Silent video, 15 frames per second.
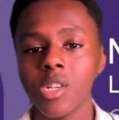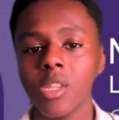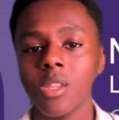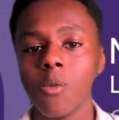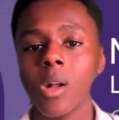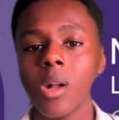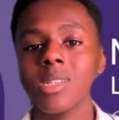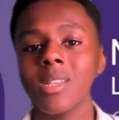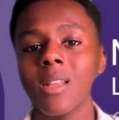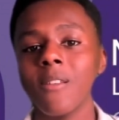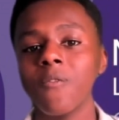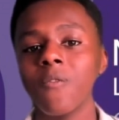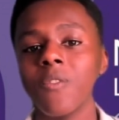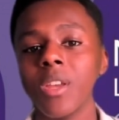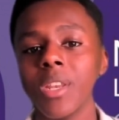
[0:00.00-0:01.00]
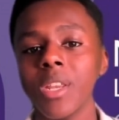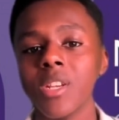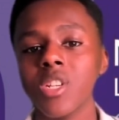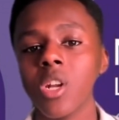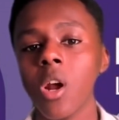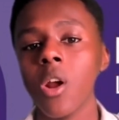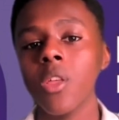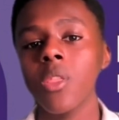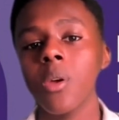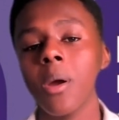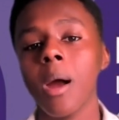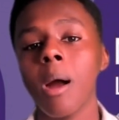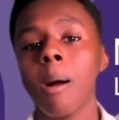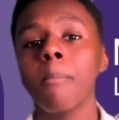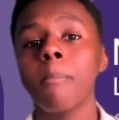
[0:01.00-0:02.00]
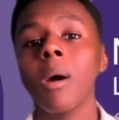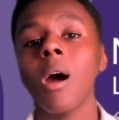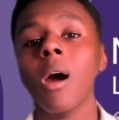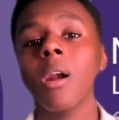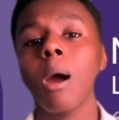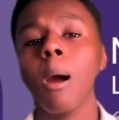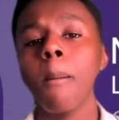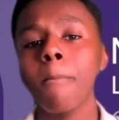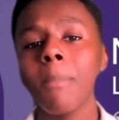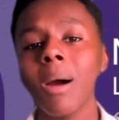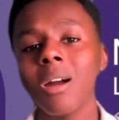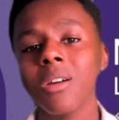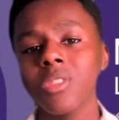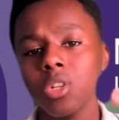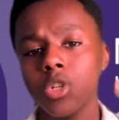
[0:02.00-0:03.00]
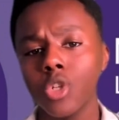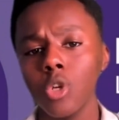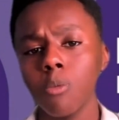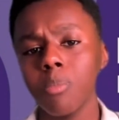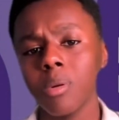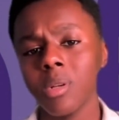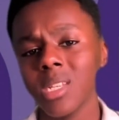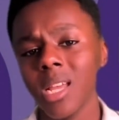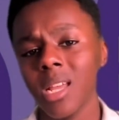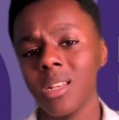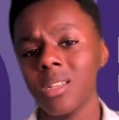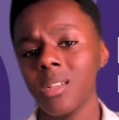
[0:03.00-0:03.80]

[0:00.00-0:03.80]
The ones that finish are among the 2%.